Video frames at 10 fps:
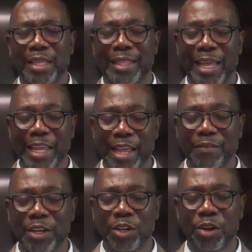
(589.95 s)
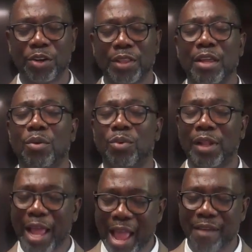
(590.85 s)
that heaven and earth
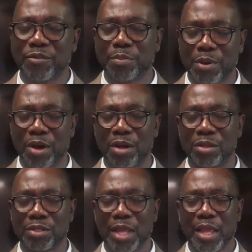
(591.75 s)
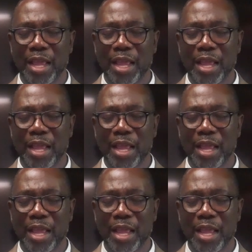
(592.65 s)
will have to pause